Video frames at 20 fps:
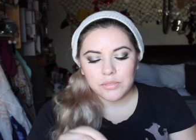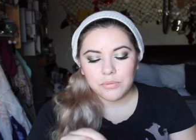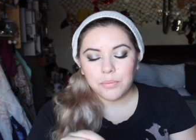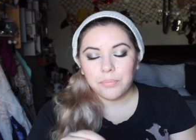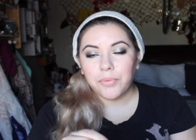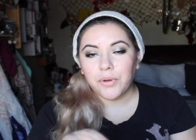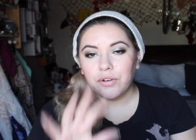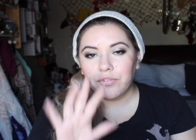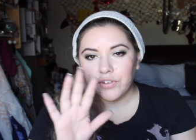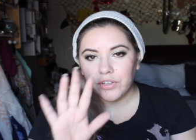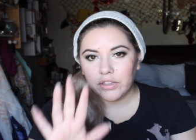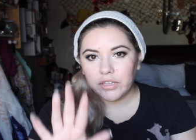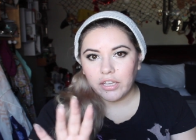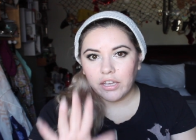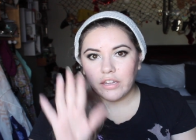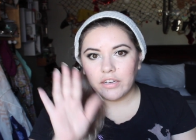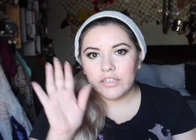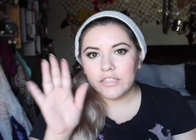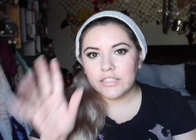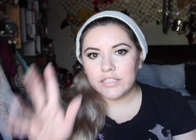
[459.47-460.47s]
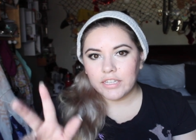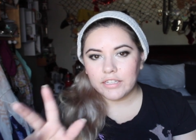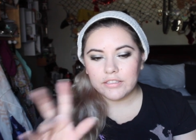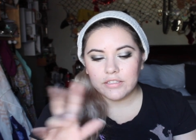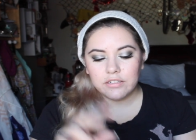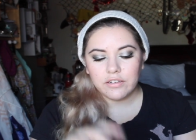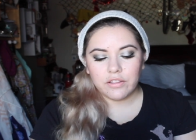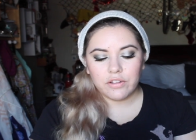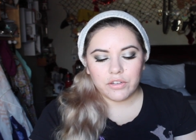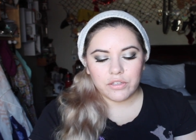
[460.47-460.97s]
to be perfectly honest.
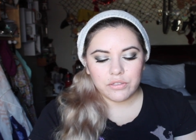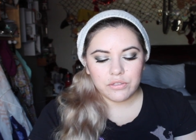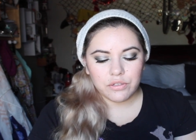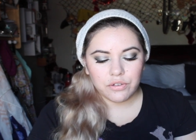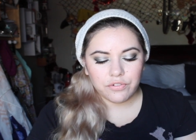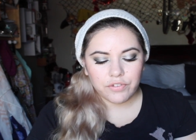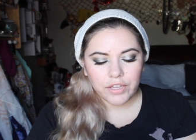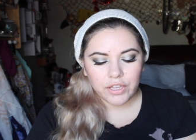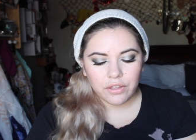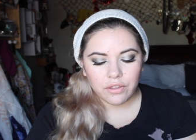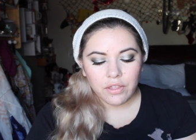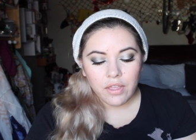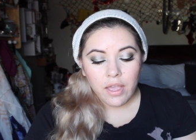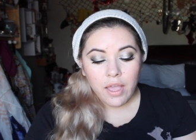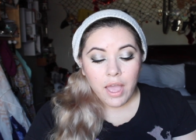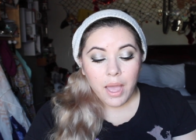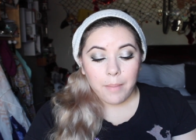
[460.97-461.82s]
That's another user fail.